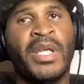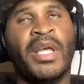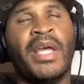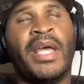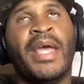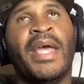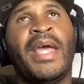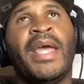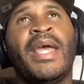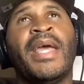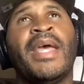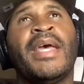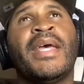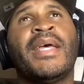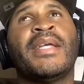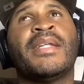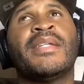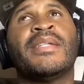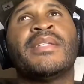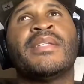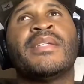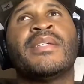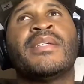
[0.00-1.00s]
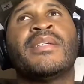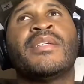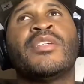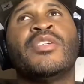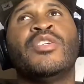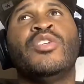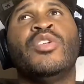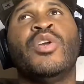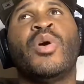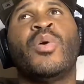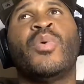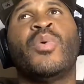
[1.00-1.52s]
And,
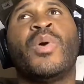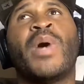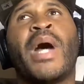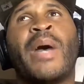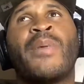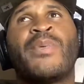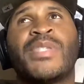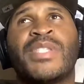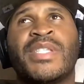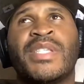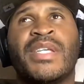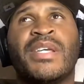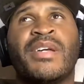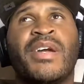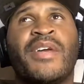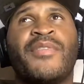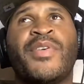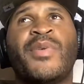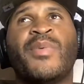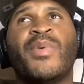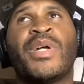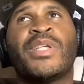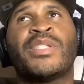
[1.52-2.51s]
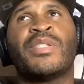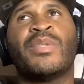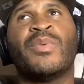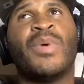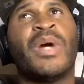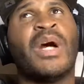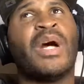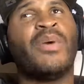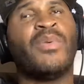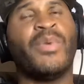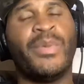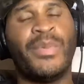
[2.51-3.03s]
I would see her every once in a
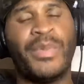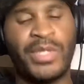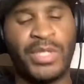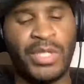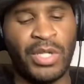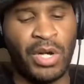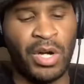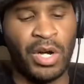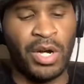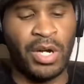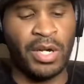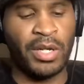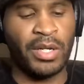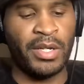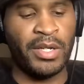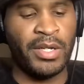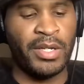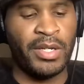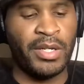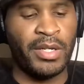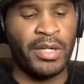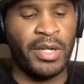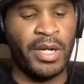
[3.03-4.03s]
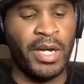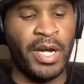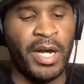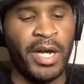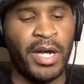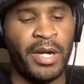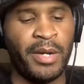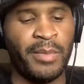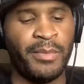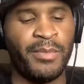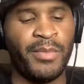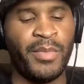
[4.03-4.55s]
while. We would talk,
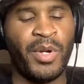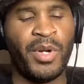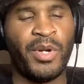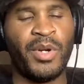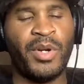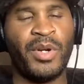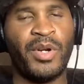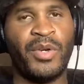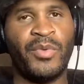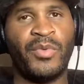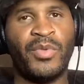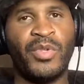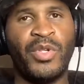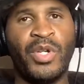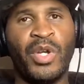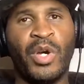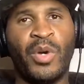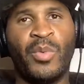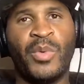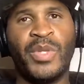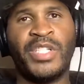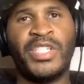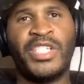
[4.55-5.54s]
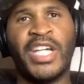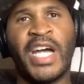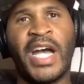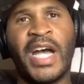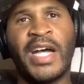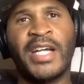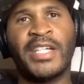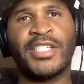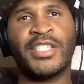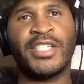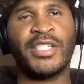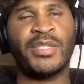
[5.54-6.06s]
with
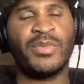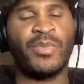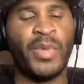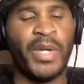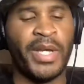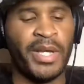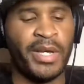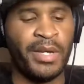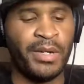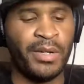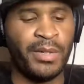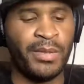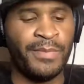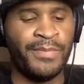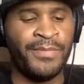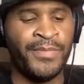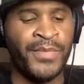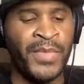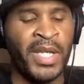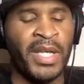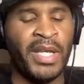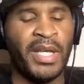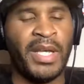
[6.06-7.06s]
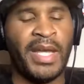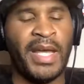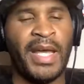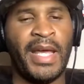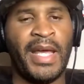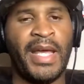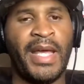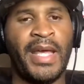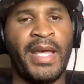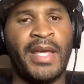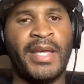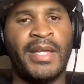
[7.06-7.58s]
Josh as well.
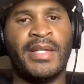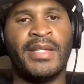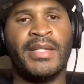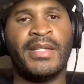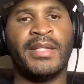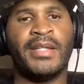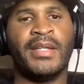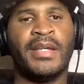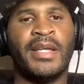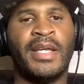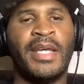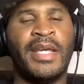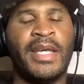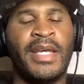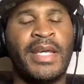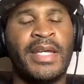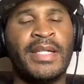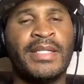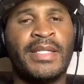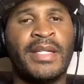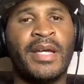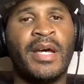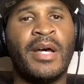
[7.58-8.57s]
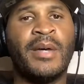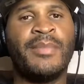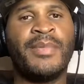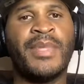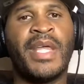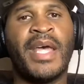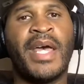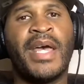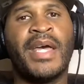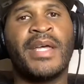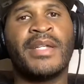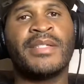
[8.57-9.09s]
And it ended up
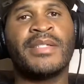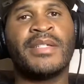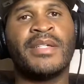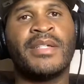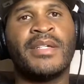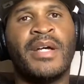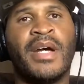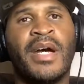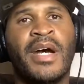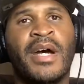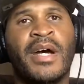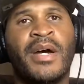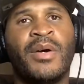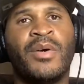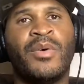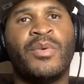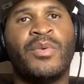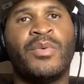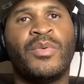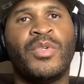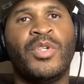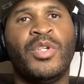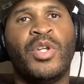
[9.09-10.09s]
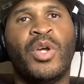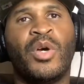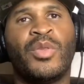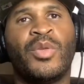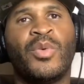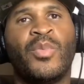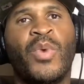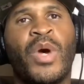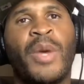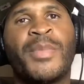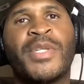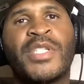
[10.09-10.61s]
that,
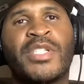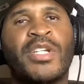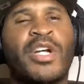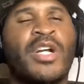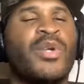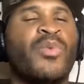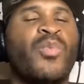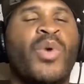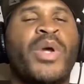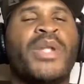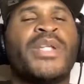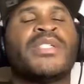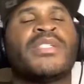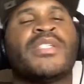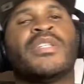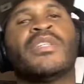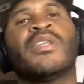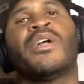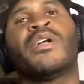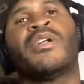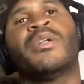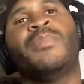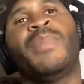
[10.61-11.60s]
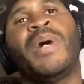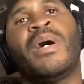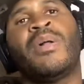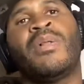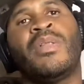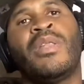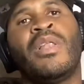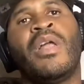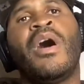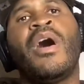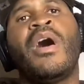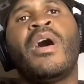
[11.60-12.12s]
the woman started wanting to learn about
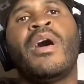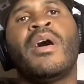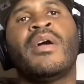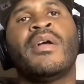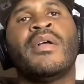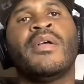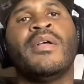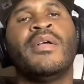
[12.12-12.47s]
law.